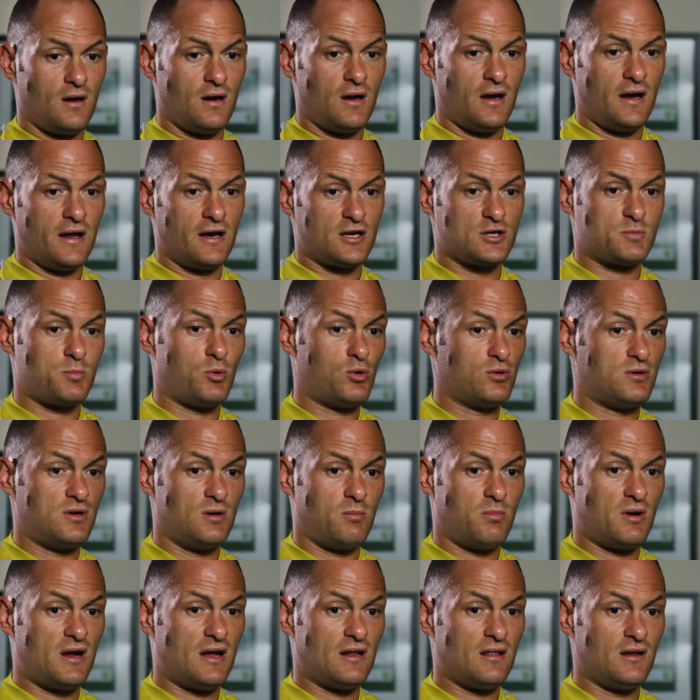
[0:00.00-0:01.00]
And I spoke
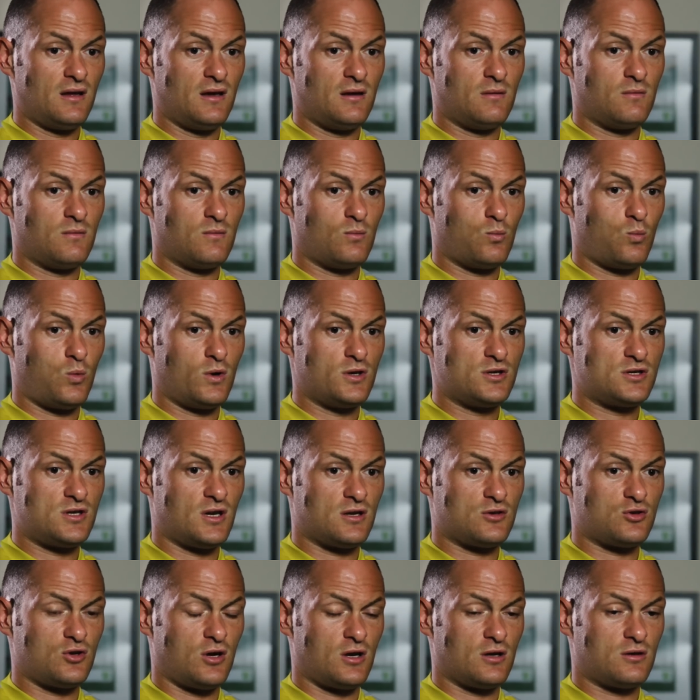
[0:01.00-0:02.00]
to Bradley, and once
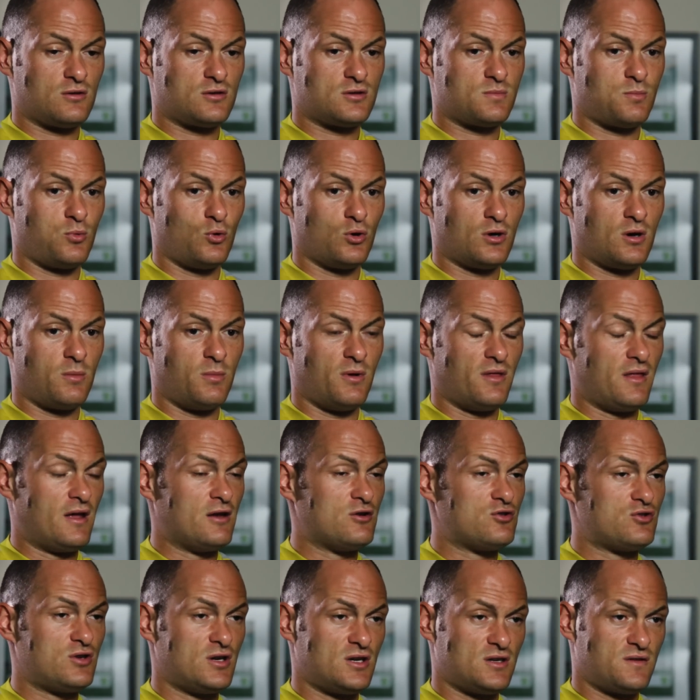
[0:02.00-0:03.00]
I sort of spoke about the
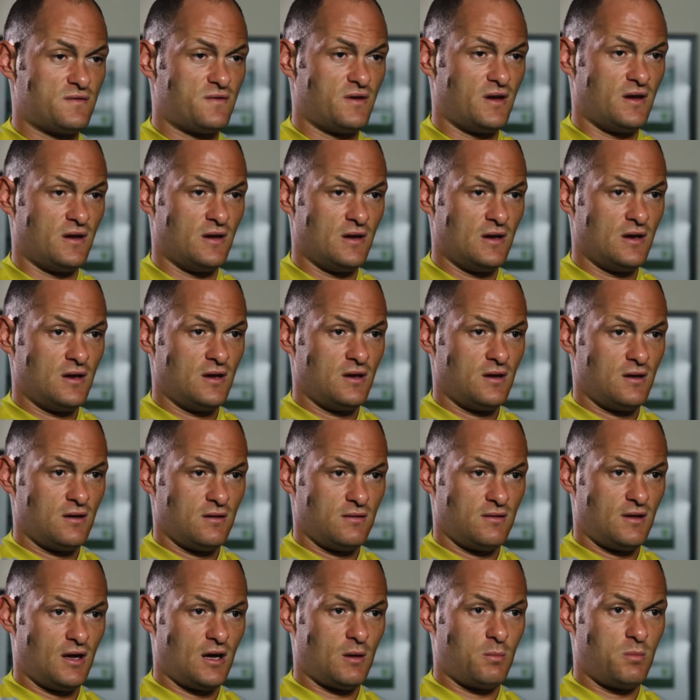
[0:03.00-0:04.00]
interest for
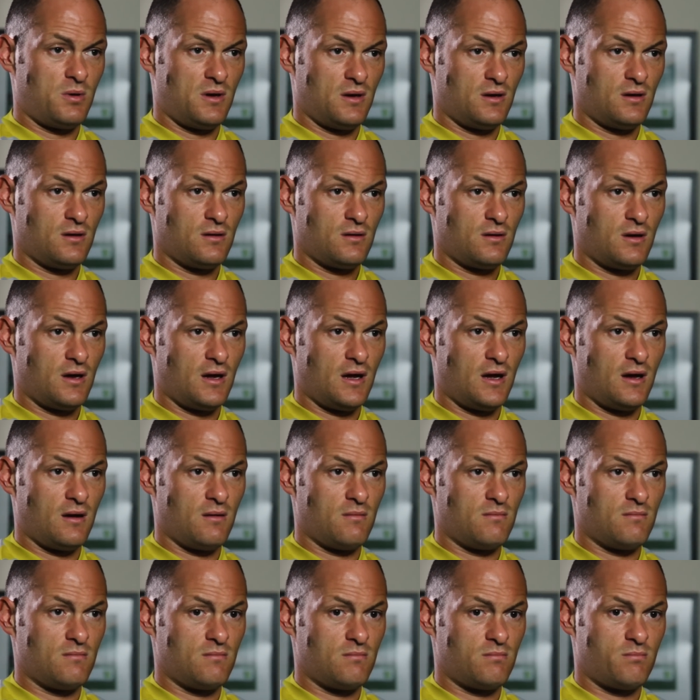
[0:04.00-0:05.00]
Derby,
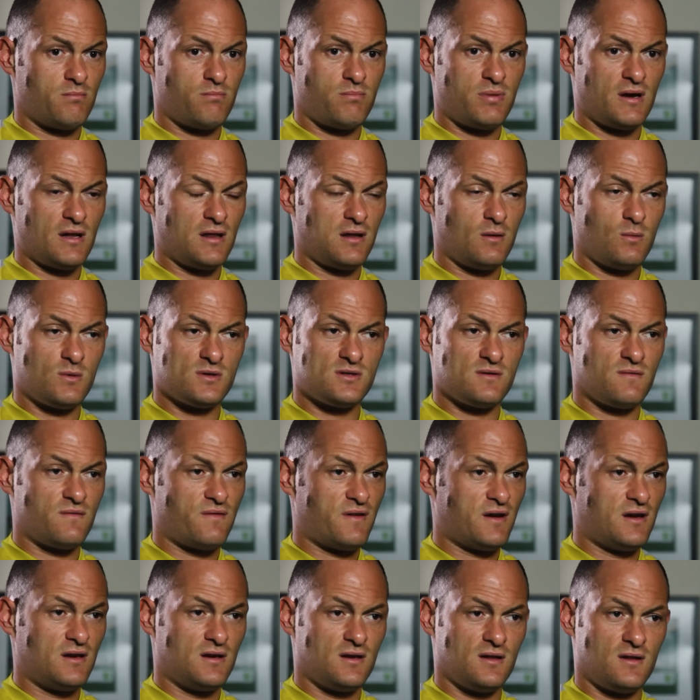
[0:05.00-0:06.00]
Bradley wasn't
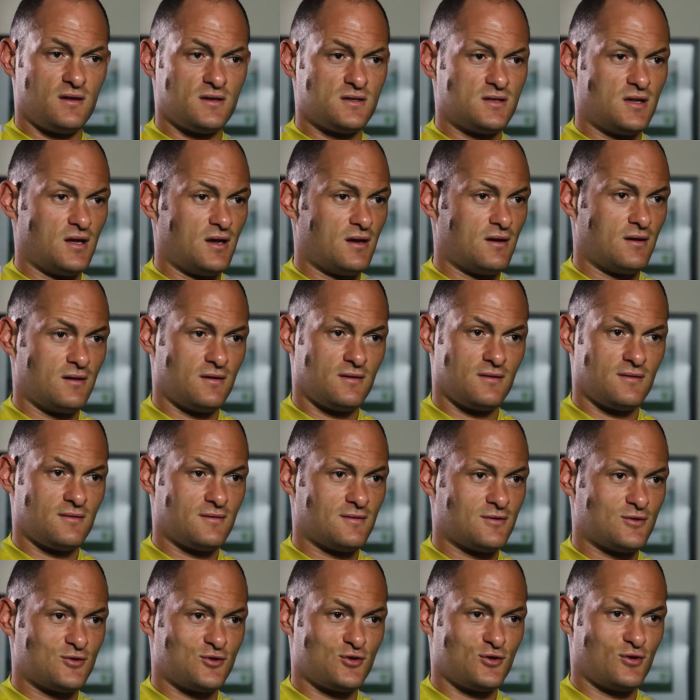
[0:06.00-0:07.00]
fighting it to stay.
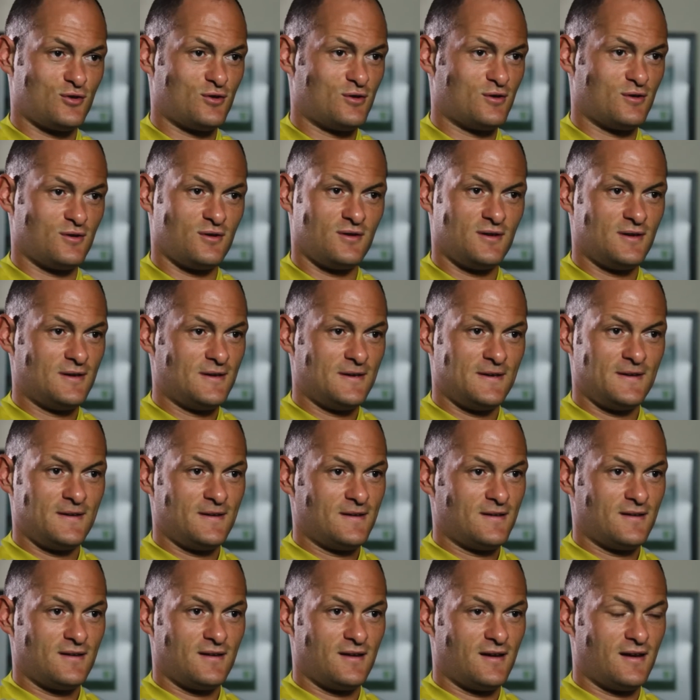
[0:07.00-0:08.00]
So
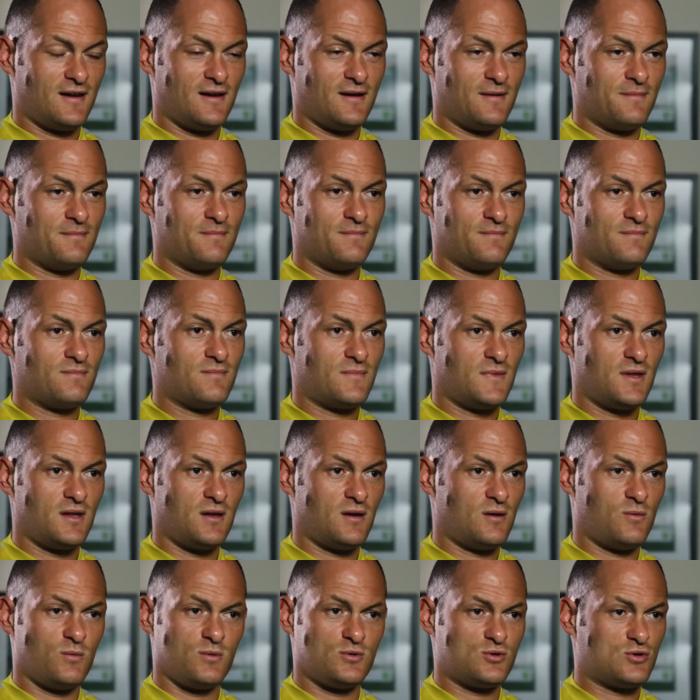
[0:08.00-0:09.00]

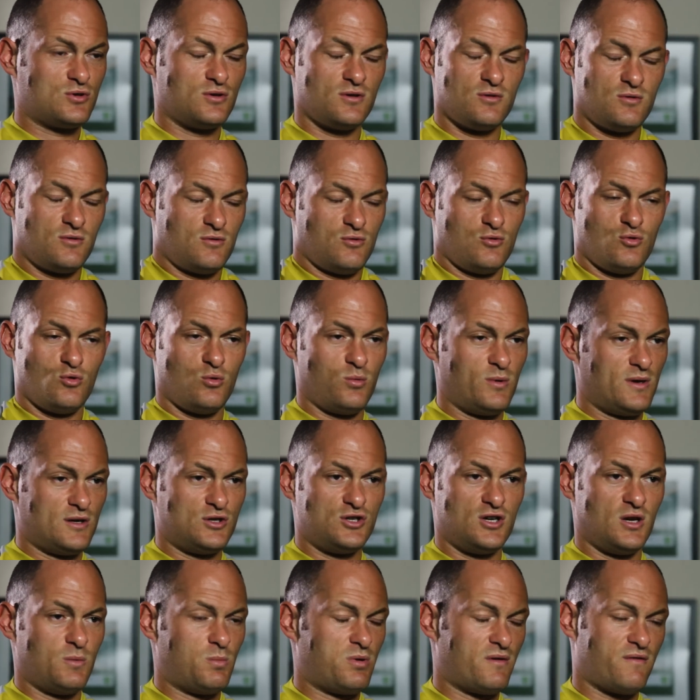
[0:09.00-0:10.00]
It was no way,
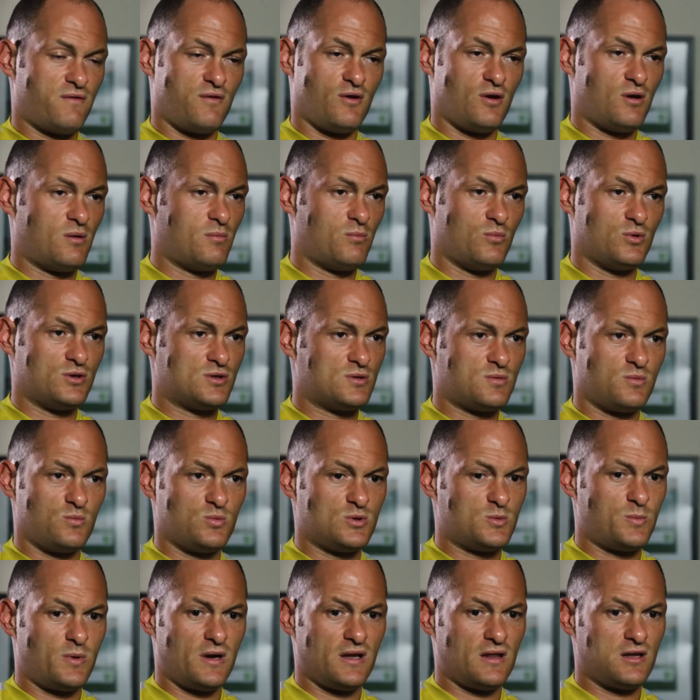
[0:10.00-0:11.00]
shape or form was
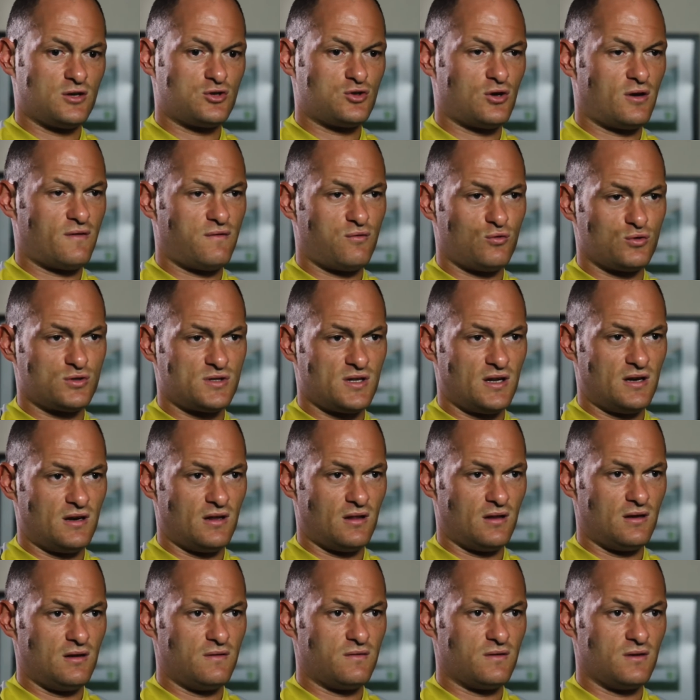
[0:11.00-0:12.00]
Bradley sort of forced
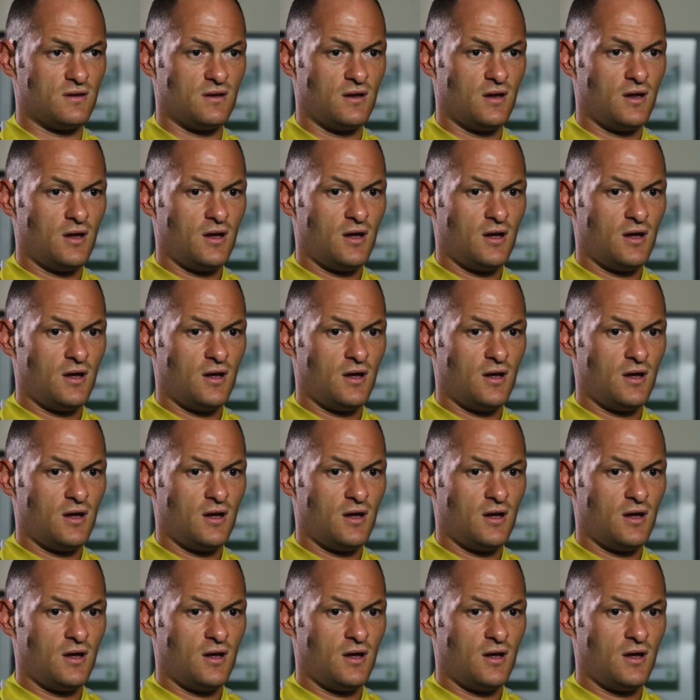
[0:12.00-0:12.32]
into leaving.